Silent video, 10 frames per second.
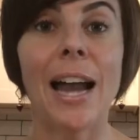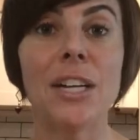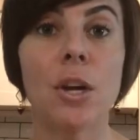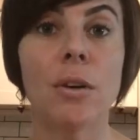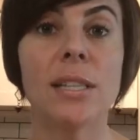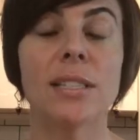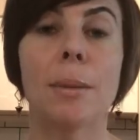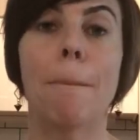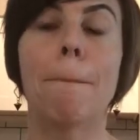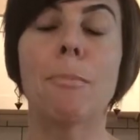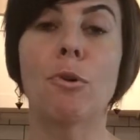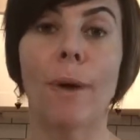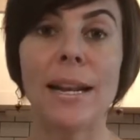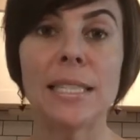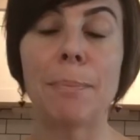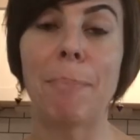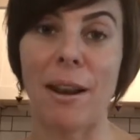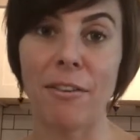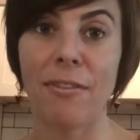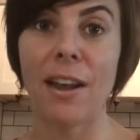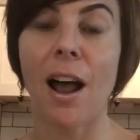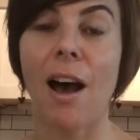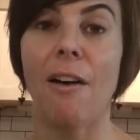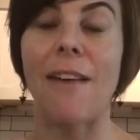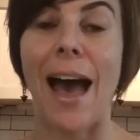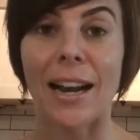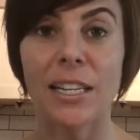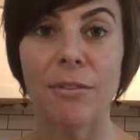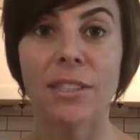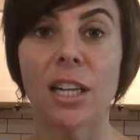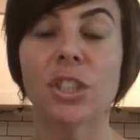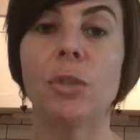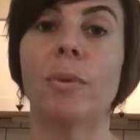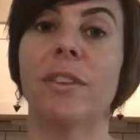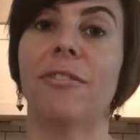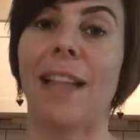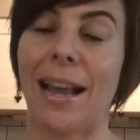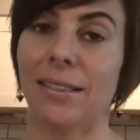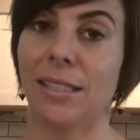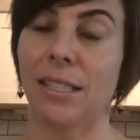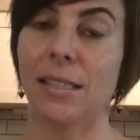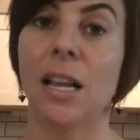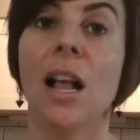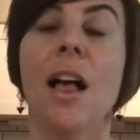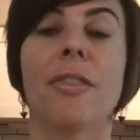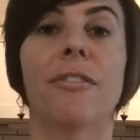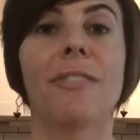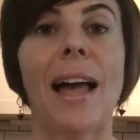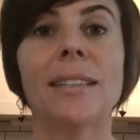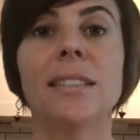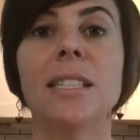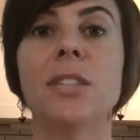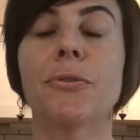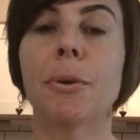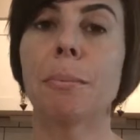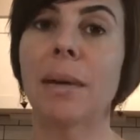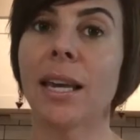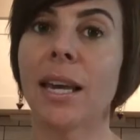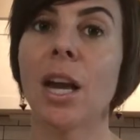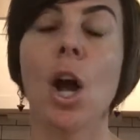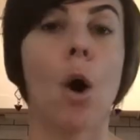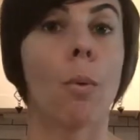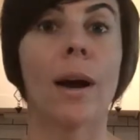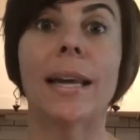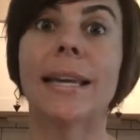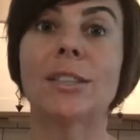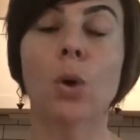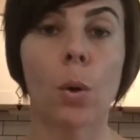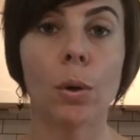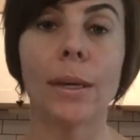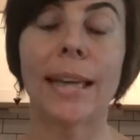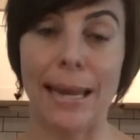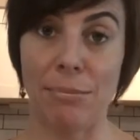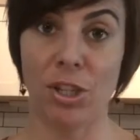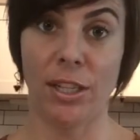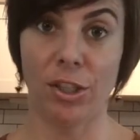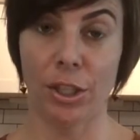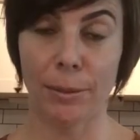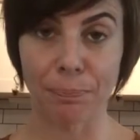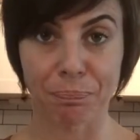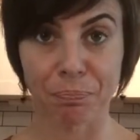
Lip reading: I noticed the greatest benefit of acne reduction with the flax seeds. The flax seeds for me were a total game changer.